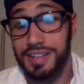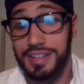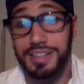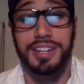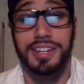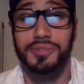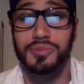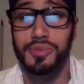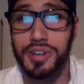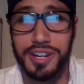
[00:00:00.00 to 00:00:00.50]

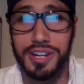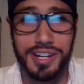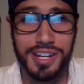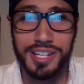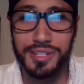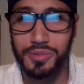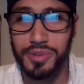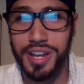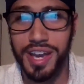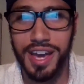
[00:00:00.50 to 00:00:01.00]
it is what it
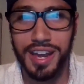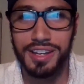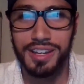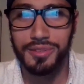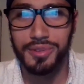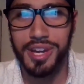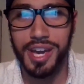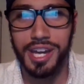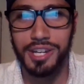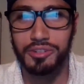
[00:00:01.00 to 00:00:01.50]
is. We
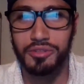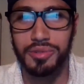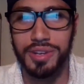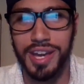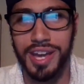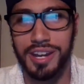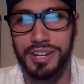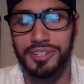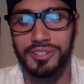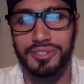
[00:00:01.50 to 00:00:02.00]
gotta we gotta do what we
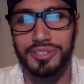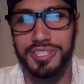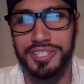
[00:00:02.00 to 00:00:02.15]
gotta do.